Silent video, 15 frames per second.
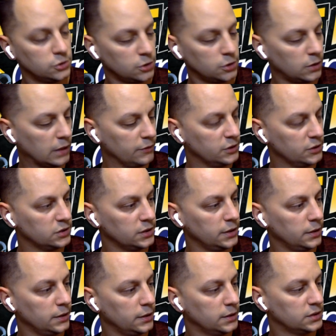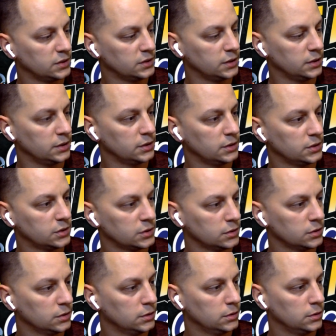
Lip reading: So obviously this is